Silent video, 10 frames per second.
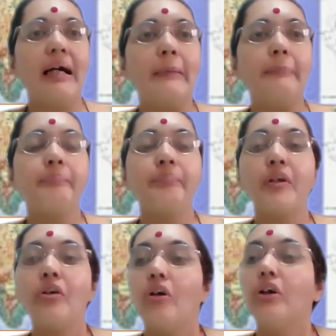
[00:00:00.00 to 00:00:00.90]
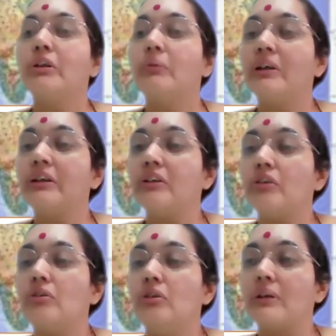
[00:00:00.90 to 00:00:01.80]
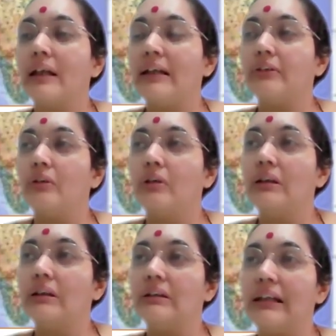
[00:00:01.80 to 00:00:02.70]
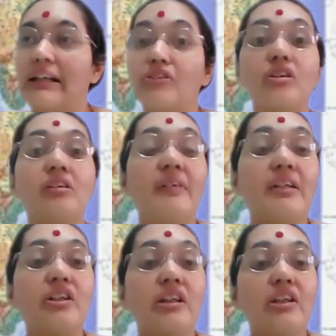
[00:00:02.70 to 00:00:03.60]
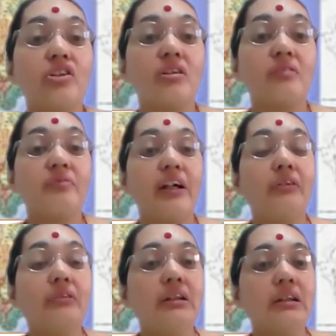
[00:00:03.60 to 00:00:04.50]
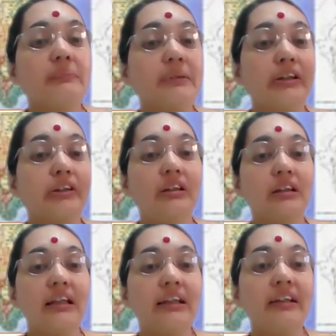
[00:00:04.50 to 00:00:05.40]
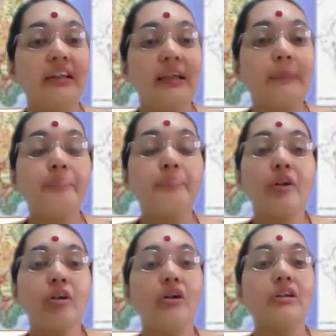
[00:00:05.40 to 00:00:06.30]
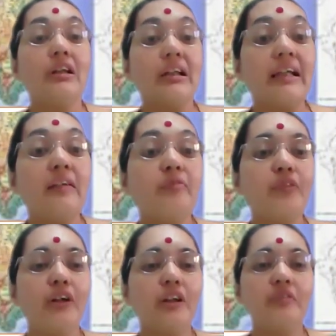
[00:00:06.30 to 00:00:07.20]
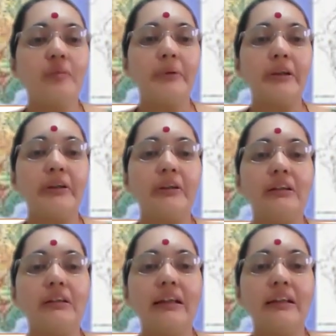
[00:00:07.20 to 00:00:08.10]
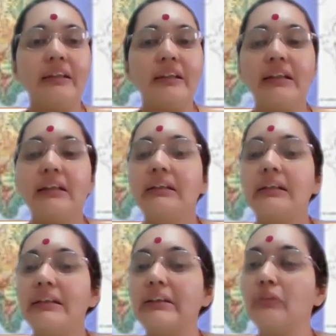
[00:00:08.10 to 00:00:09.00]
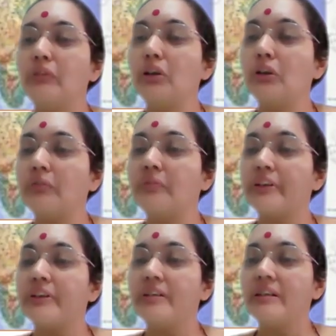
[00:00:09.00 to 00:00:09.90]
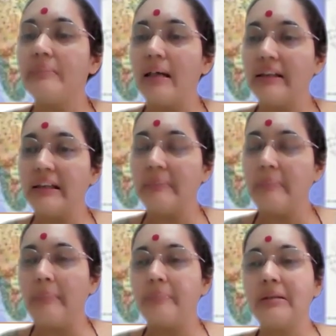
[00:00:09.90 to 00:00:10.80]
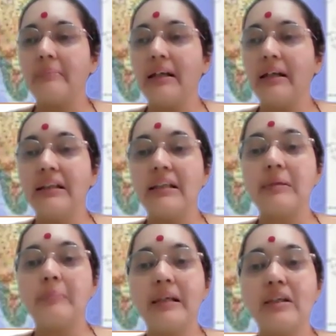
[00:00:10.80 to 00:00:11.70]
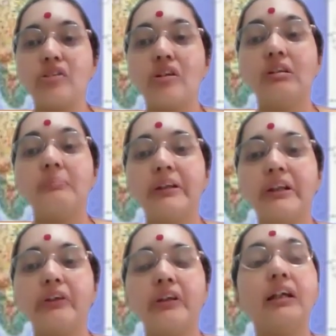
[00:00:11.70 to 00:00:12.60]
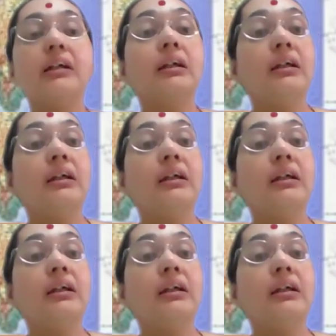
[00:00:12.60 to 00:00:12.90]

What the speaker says: map, or you wanted to look at all the natural vegetation found in a particular country, or the rainfall of a particular country, then you would look for a thematic map. Thematic is based on a particular